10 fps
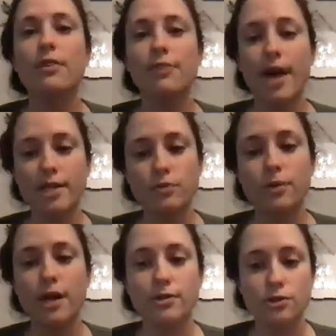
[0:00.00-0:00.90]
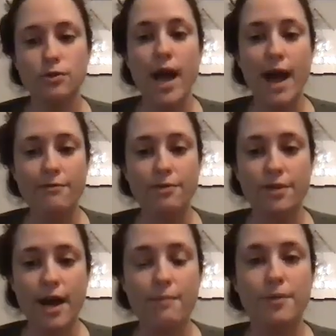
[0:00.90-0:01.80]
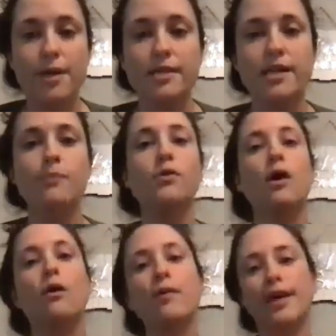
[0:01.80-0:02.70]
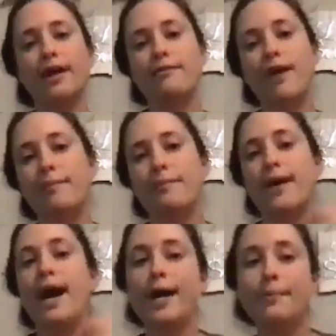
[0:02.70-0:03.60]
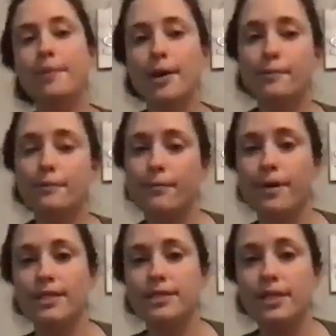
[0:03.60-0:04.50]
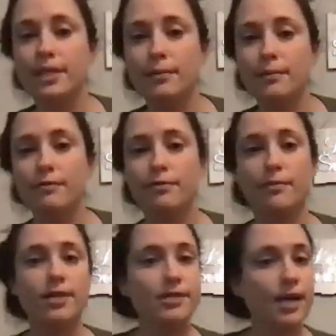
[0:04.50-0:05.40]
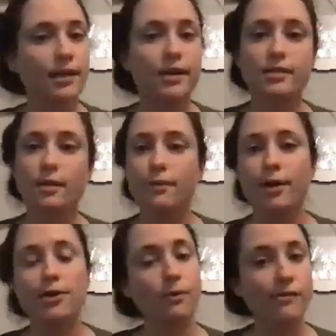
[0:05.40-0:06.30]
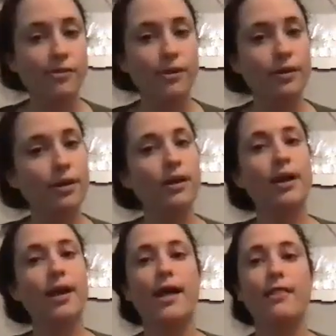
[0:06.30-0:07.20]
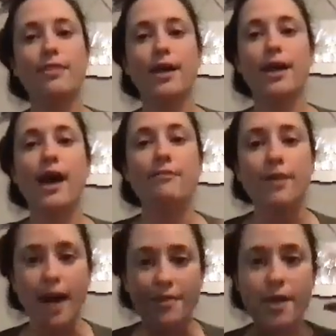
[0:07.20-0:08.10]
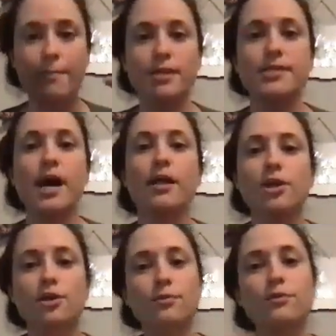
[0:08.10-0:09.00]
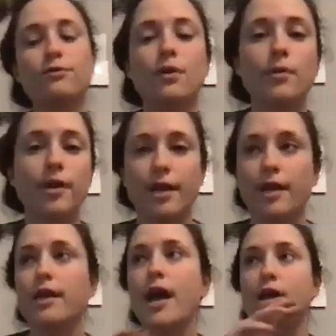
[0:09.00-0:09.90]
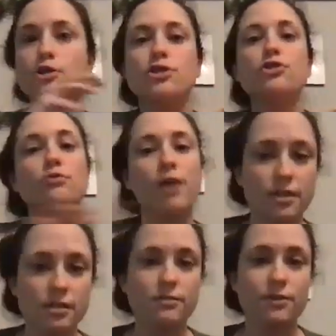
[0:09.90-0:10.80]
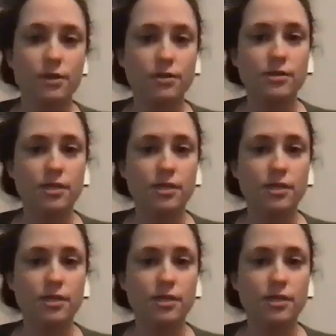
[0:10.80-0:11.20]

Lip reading: That's what I'll do after that, because I will already have had my hype up for my team, for my sidelines, upline, whoever. And then I've got that mentality to move forward, and it actually transfers